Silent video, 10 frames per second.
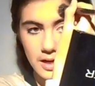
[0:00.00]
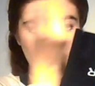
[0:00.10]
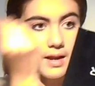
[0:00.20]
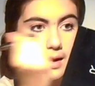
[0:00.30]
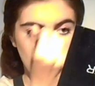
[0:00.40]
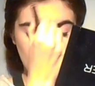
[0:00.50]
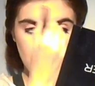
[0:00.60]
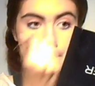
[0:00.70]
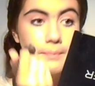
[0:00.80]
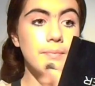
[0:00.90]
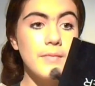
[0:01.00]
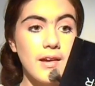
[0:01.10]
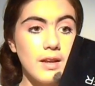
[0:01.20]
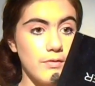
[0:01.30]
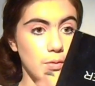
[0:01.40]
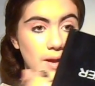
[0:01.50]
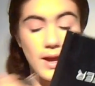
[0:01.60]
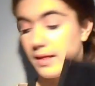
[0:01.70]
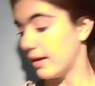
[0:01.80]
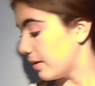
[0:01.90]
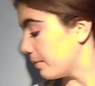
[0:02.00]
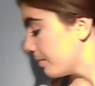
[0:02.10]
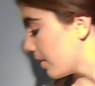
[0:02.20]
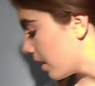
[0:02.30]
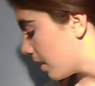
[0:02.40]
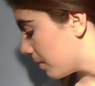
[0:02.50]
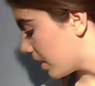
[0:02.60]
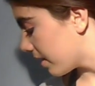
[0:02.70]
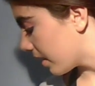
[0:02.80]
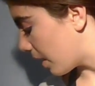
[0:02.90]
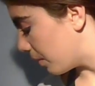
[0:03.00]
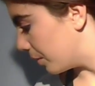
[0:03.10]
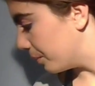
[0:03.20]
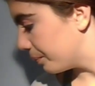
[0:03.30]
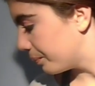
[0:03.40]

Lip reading: going to add highlighter. I never wear highlighter. Don't think I will.